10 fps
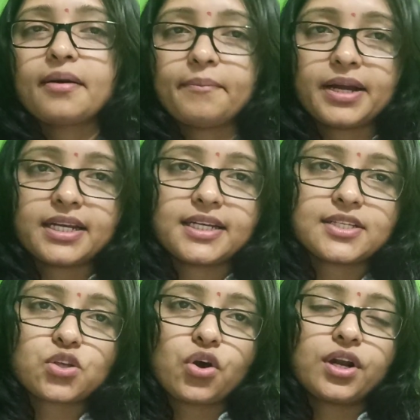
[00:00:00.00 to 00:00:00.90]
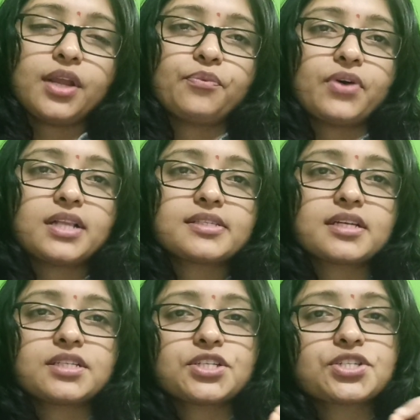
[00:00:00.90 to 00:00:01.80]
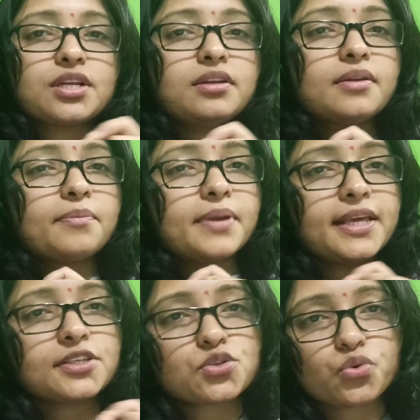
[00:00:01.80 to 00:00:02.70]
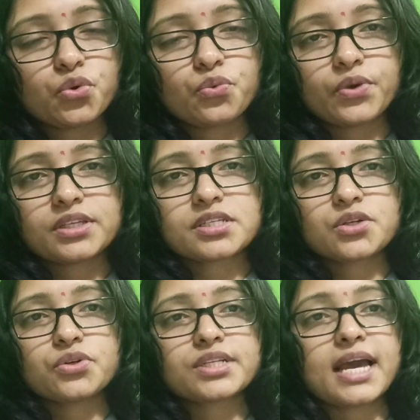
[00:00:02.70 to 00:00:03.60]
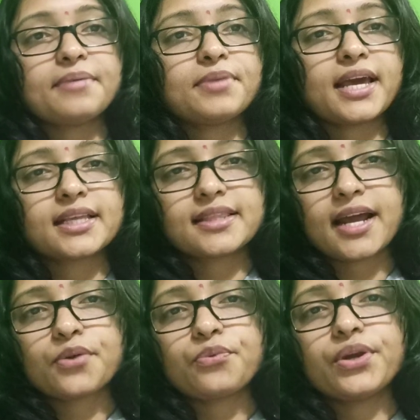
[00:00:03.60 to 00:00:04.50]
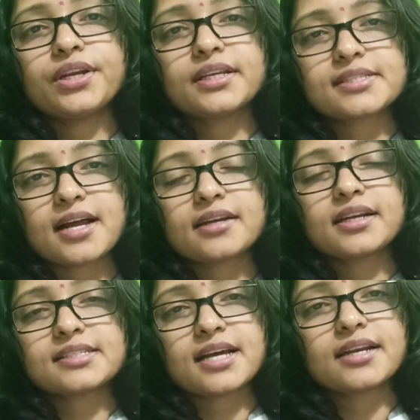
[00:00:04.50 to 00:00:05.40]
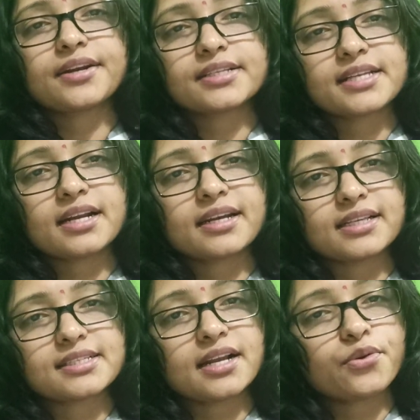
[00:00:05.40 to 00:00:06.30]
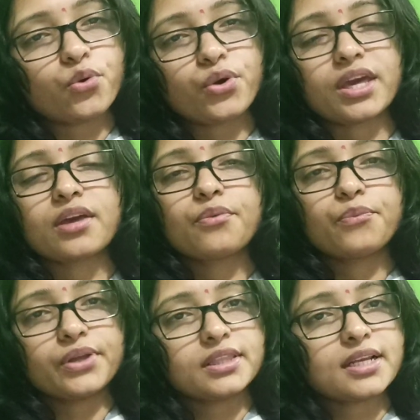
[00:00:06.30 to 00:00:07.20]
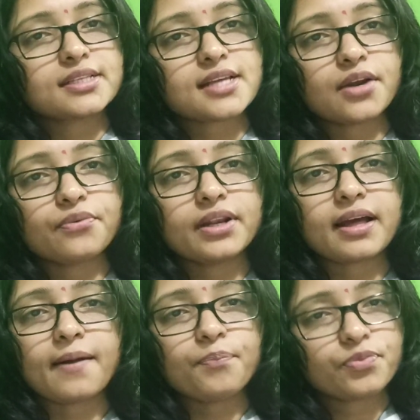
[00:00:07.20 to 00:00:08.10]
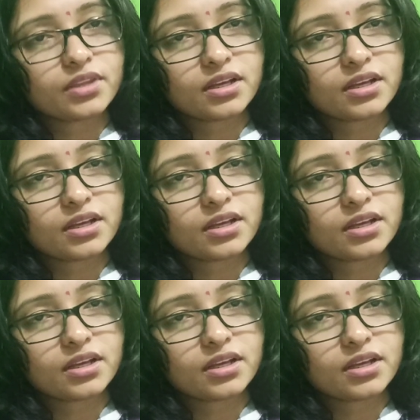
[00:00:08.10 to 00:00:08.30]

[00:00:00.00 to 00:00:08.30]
but it is only one suggestion. Please don't waste your time like that. When result, okay, when the result will come,